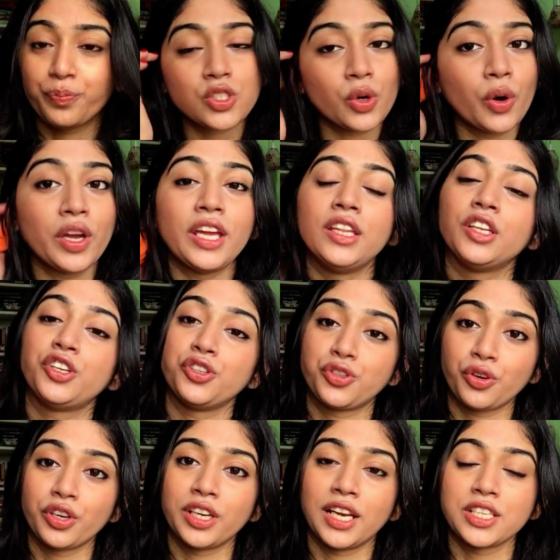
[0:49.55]
So in the
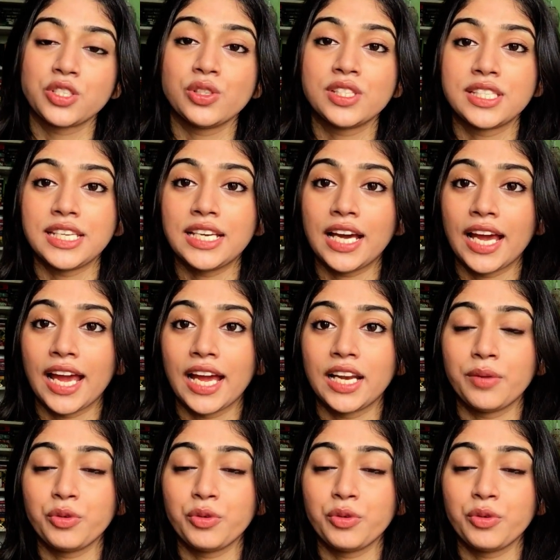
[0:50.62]
tutorial, as you'll see ahead,